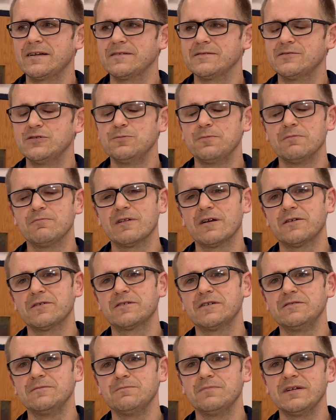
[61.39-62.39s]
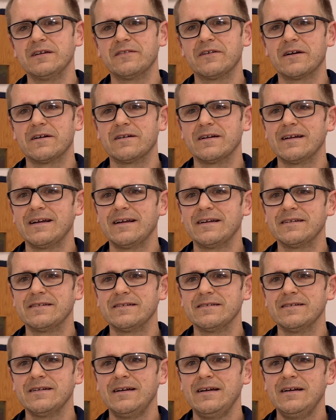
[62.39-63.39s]
our tuba player couldn't be there.
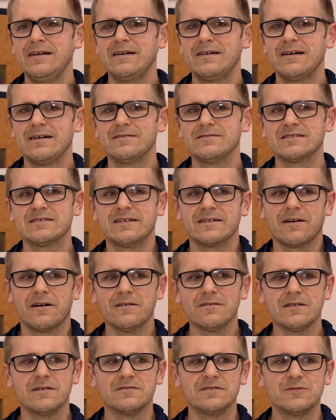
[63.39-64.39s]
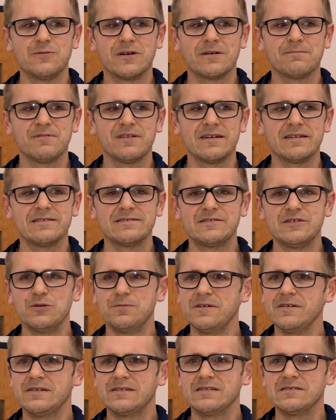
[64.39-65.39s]
And I was like, Arlo, do you want to play the
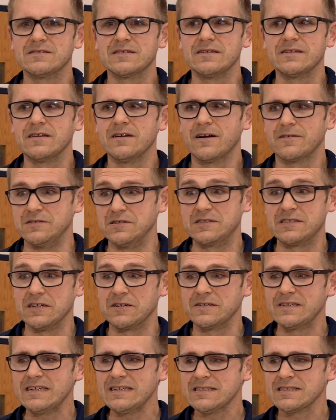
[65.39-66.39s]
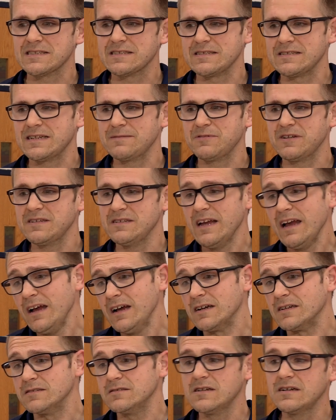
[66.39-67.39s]
tuba? And he's like, Are you serious? And I'm like,
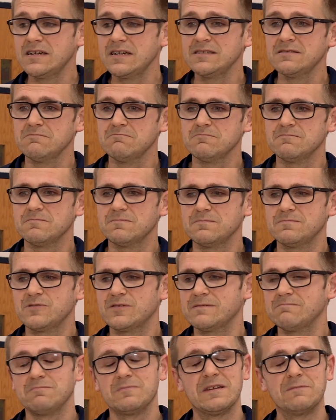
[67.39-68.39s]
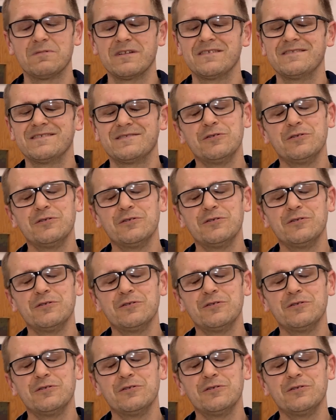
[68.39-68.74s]
Yeah. And he played the